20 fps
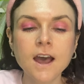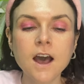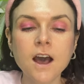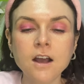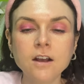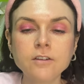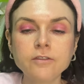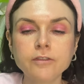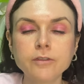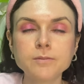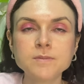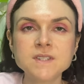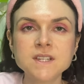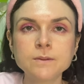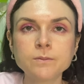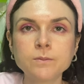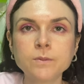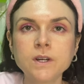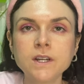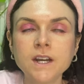a hug from
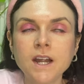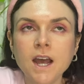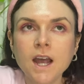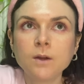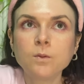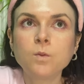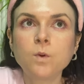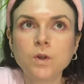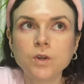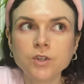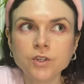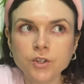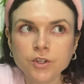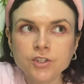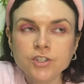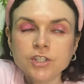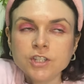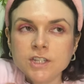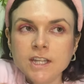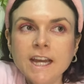someone i want you
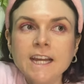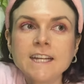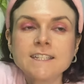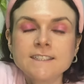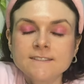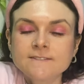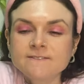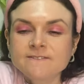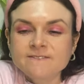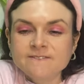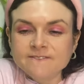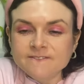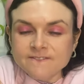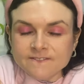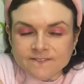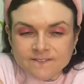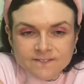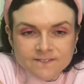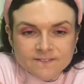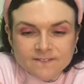to like
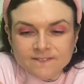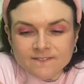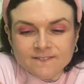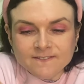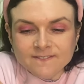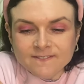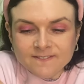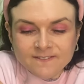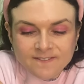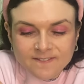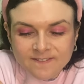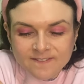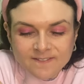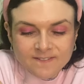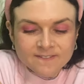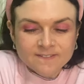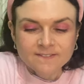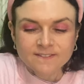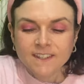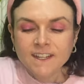
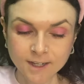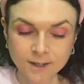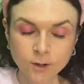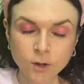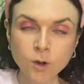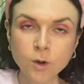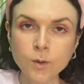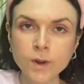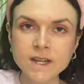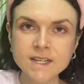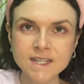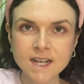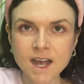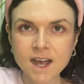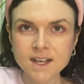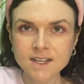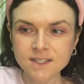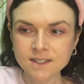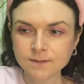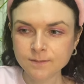mm, always
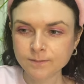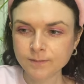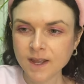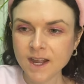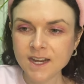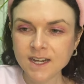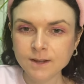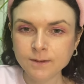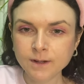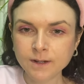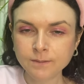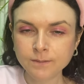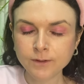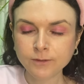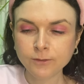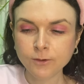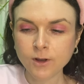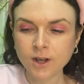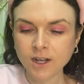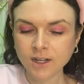ask anyone
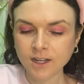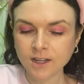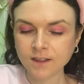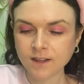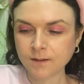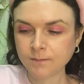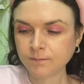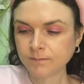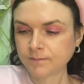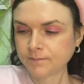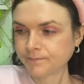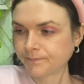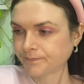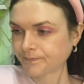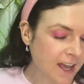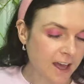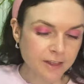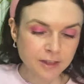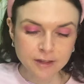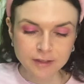before hugging them
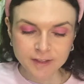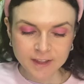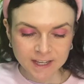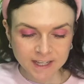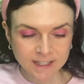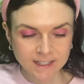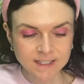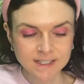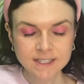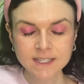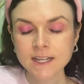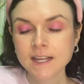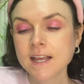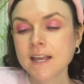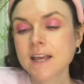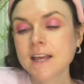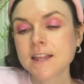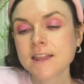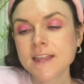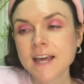other things
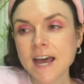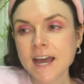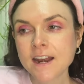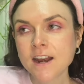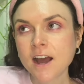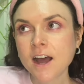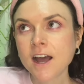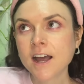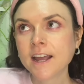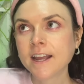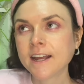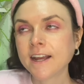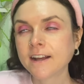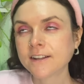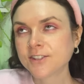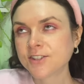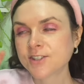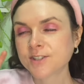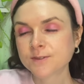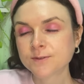that I, I
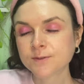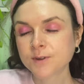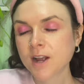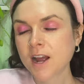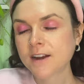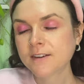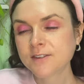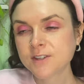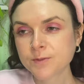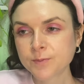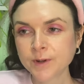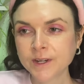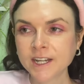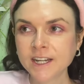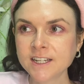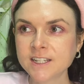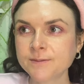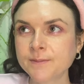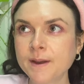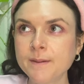just kind of
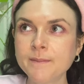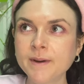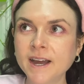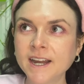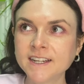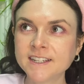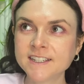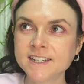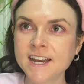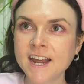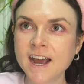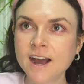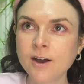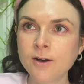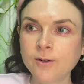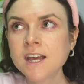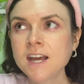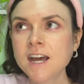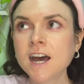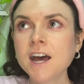springing to my mind
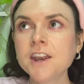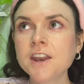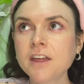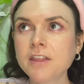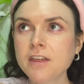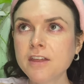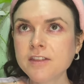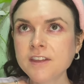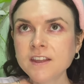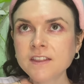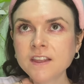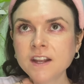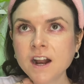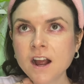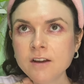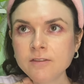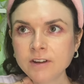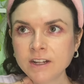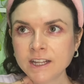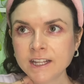now another thing that
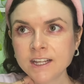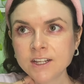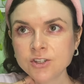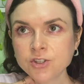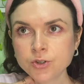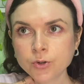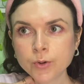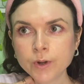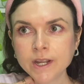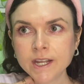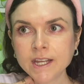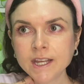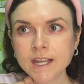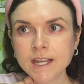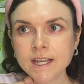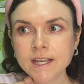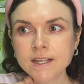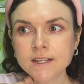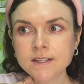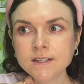i really enjoy
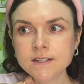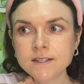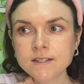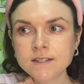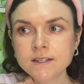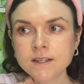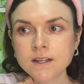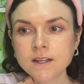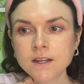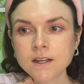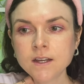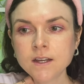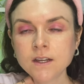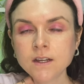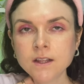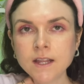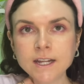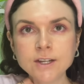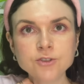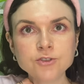is
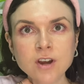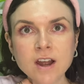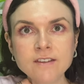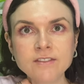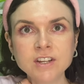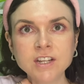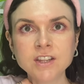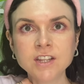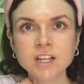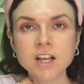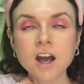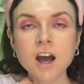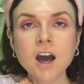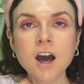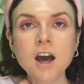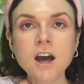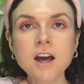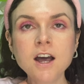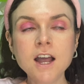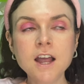like driving in the
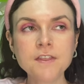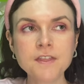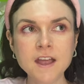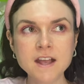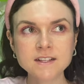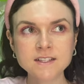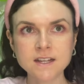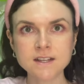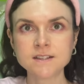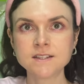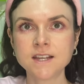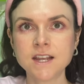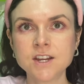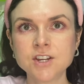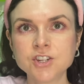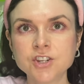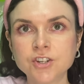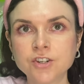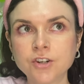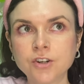car and that
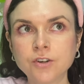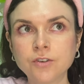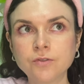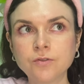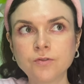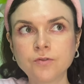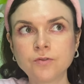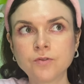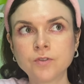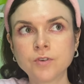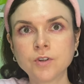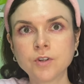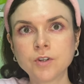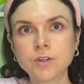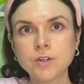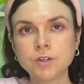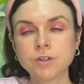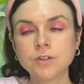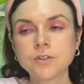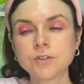sensation of
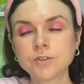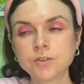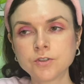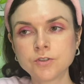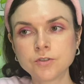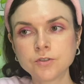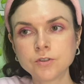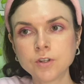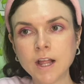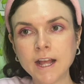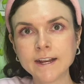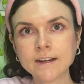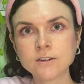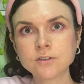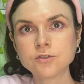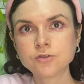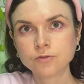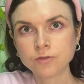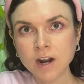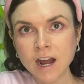like
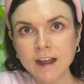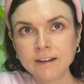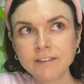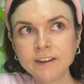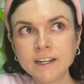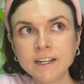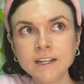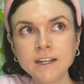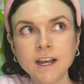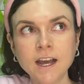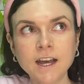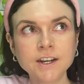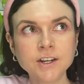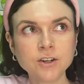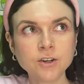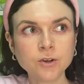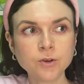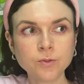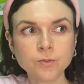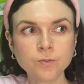driving i don't
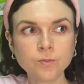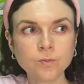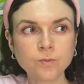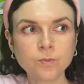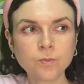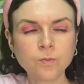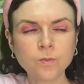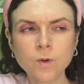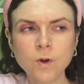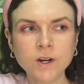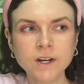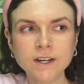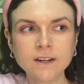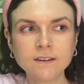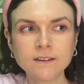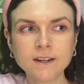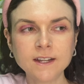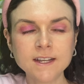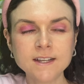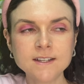know what it
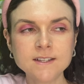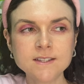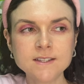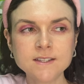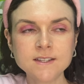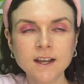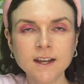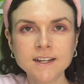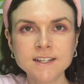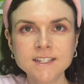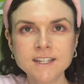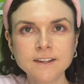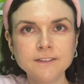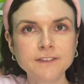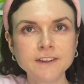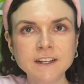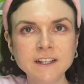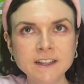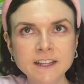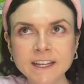is
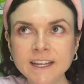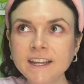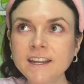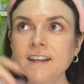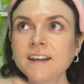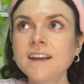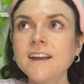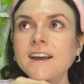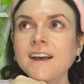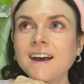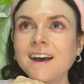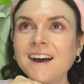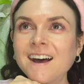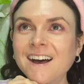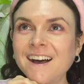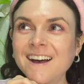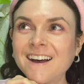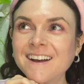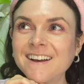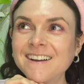scientifically
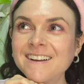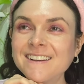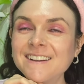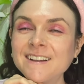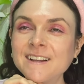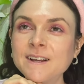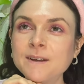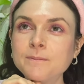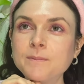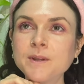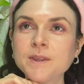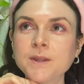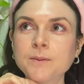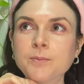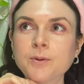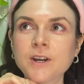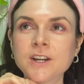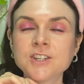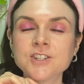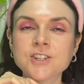uh, but the
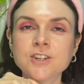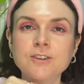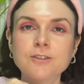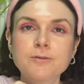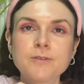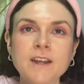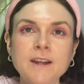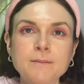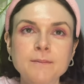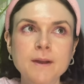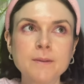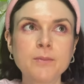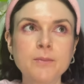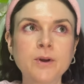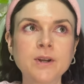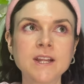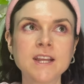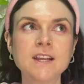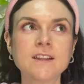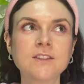pressure of like my
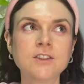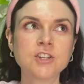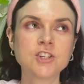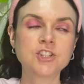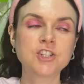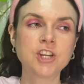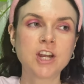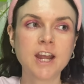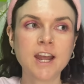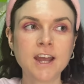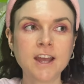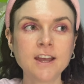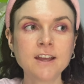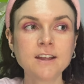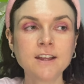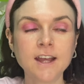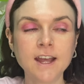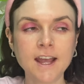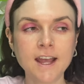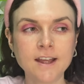body in the chair
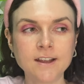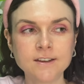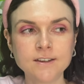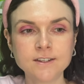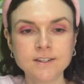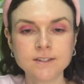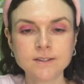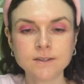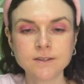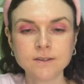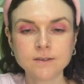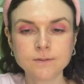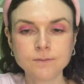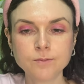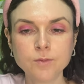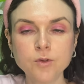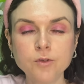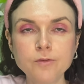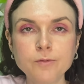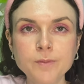and
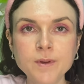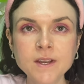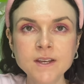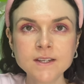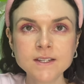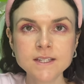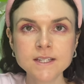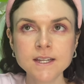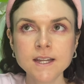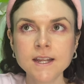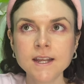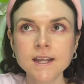movement.